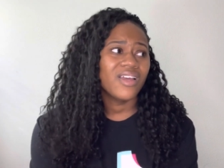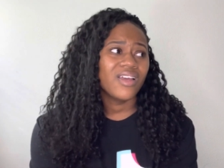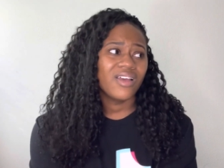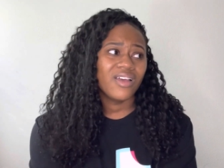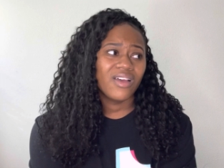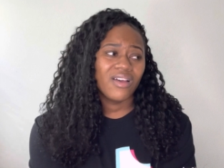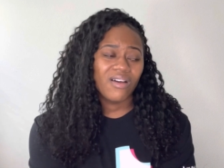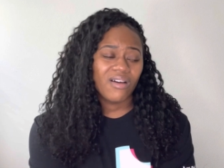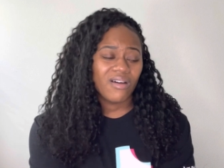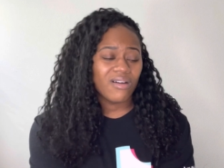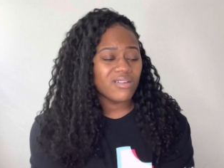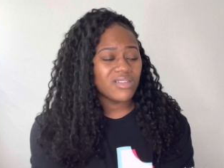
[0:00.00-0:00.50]

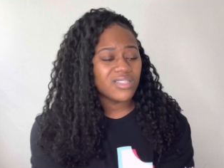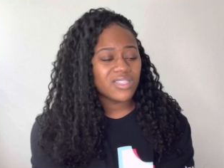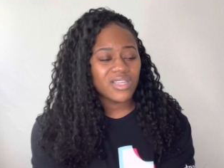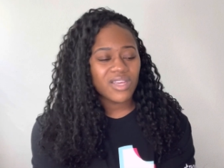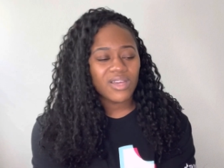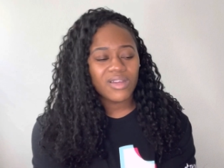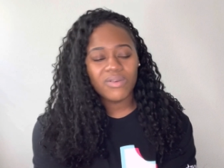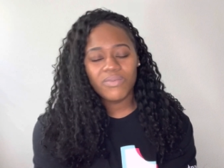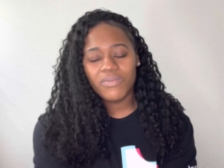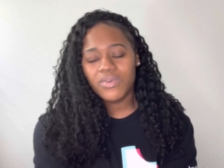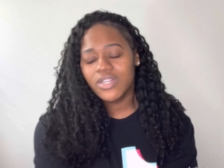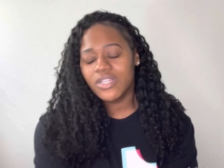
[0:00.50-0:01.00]
On a scale
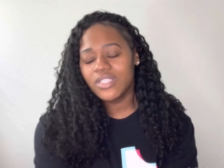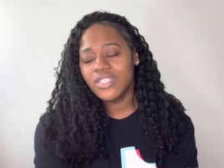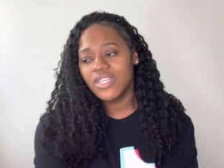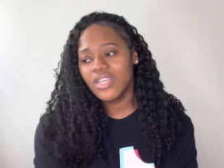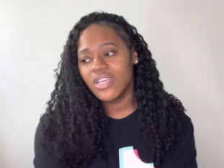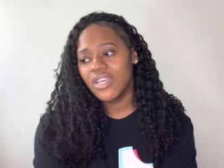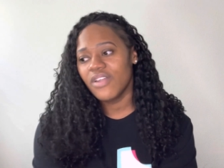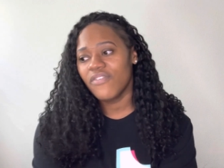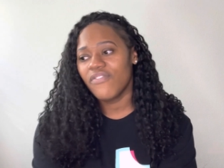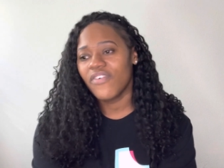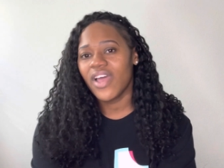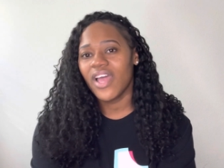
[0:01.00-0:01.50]
of 1 to 10,
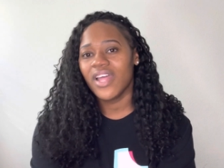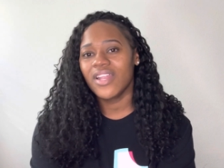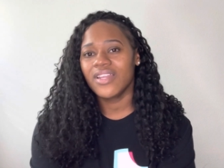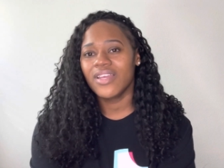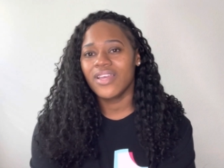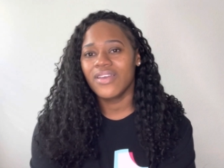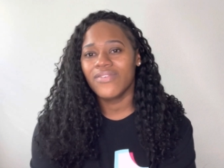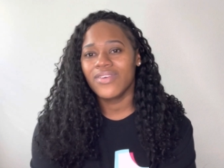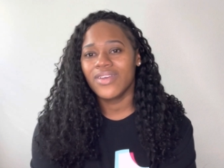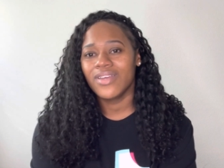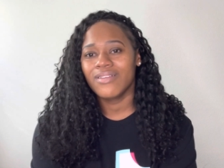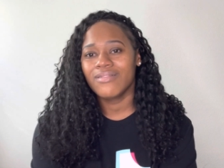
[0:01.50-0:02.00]
if I had to
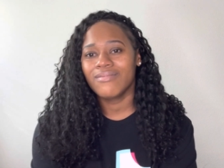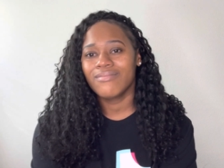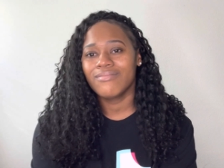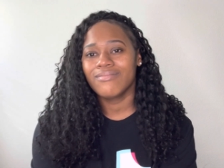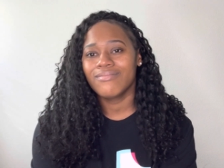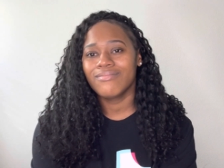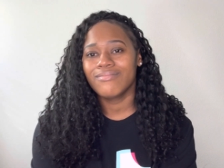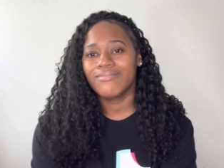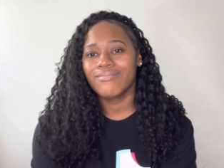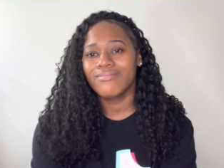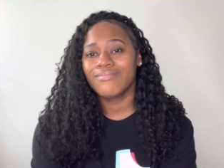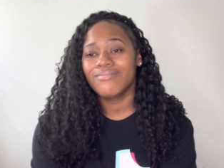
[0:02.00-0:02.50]
give it,
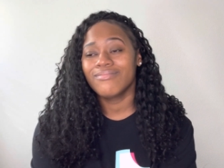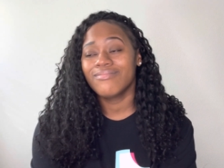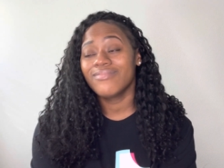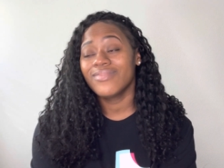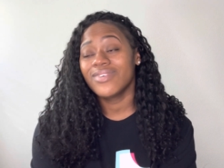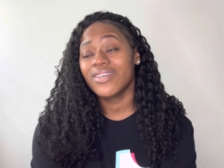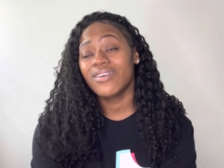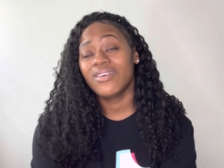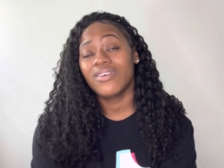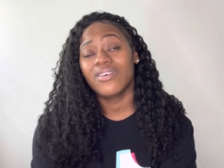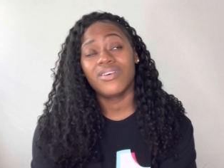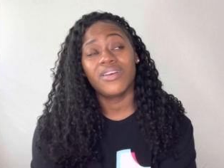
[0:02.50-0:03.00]

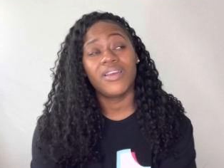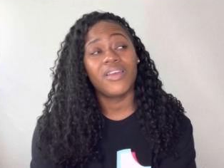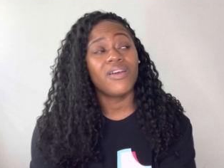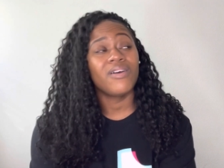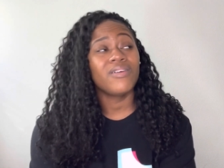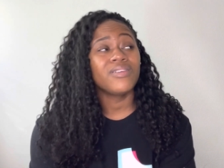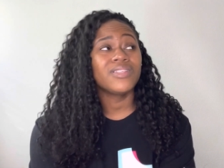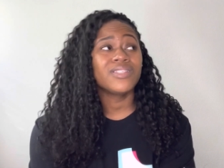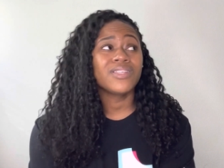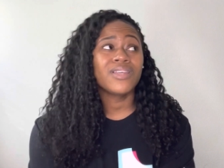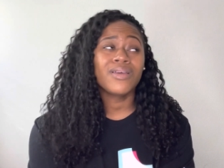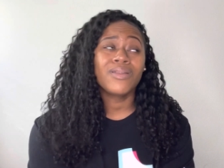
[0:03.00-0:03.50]
on a
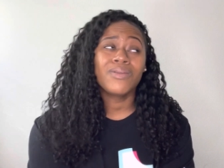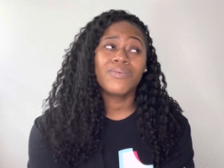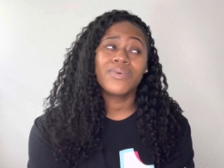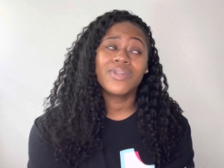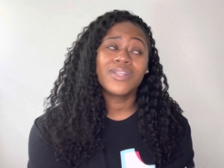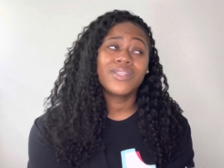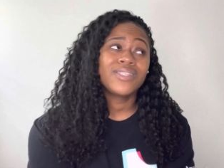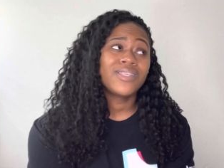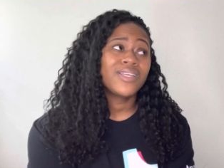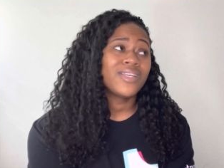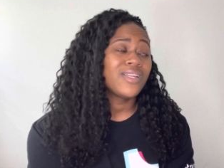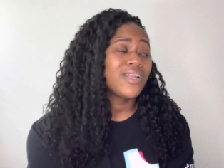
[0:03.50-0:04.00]
scale of 1
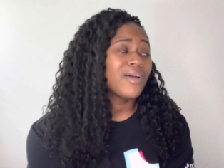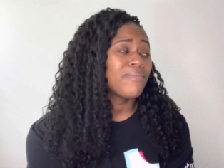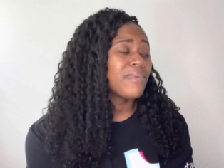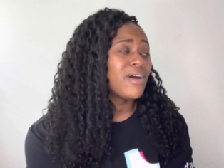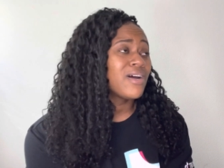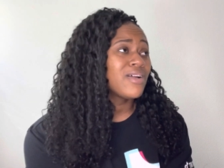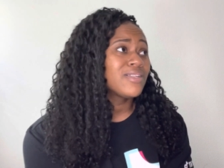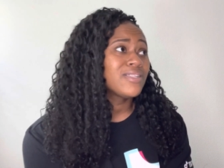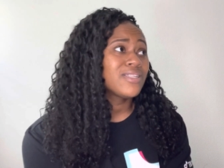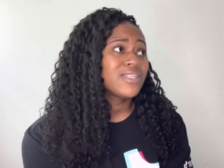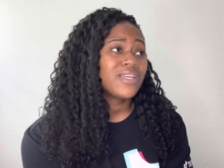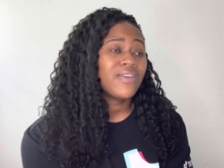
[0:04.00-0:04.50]
to 10, I'm
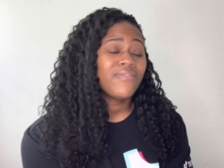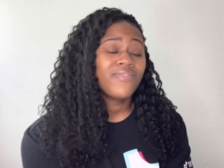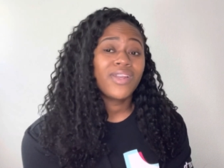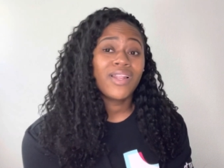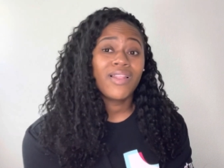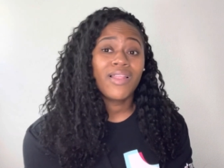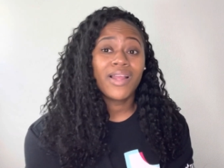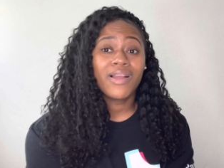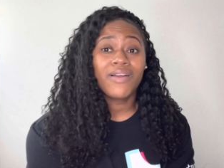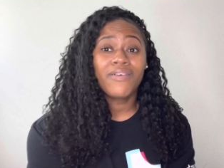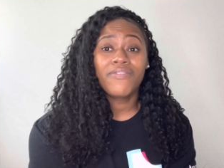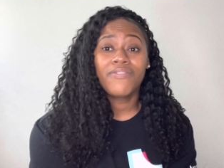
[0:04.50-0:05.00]
honestly giving it
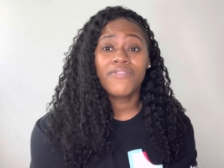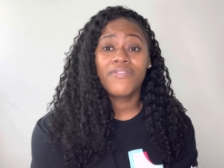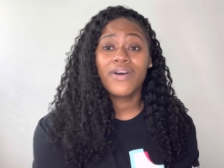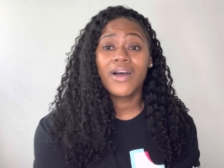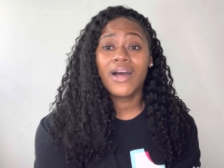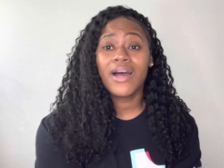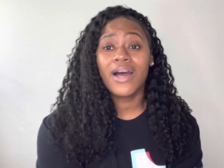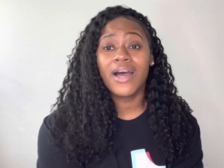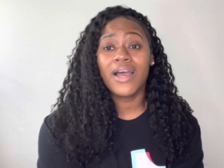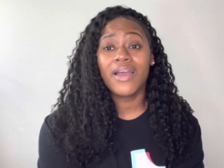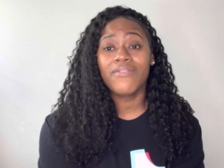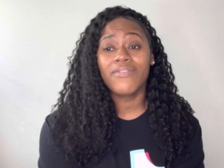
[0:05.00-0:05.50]
like a
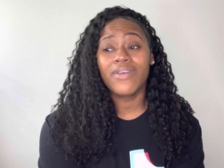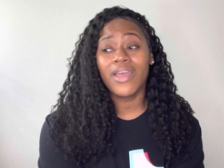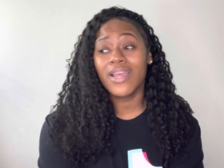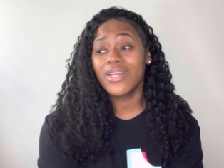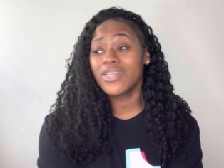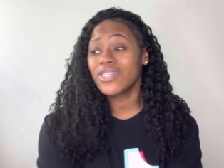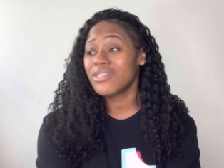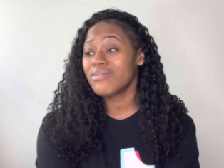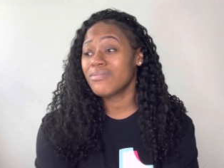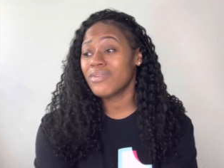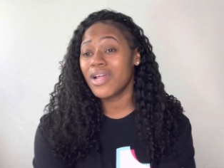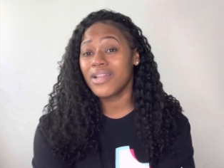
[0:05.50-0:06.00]
5.
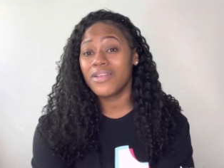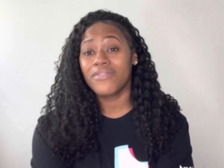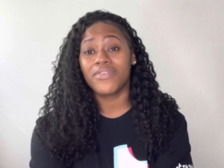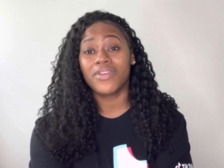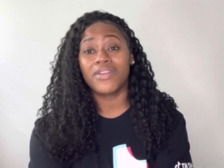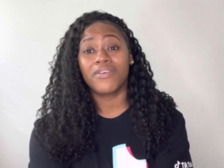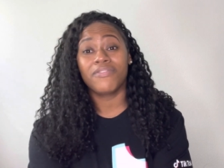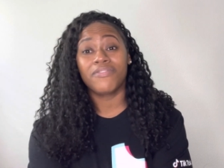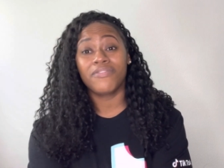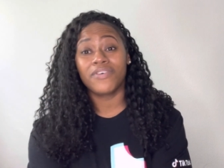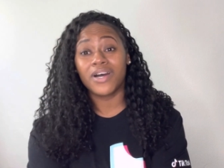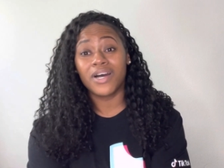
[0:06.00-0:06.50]
Actually, not even a
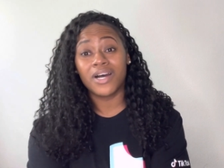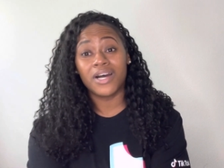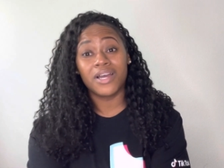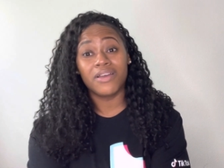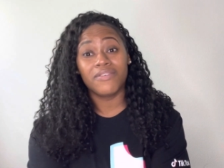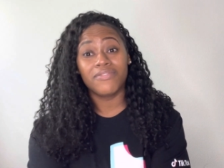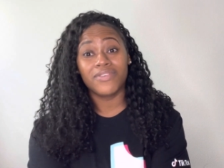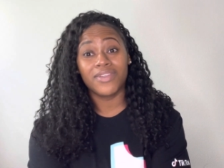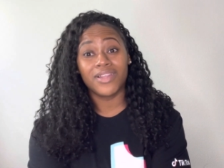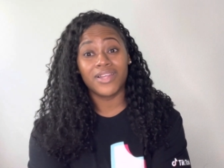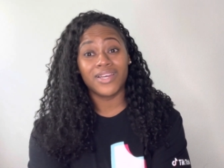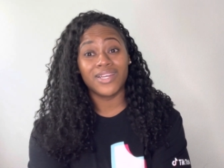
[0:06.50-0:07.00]
5,
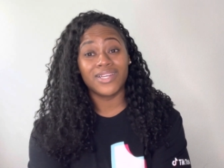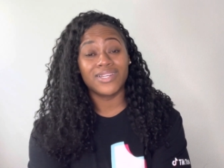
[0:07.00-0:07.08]
like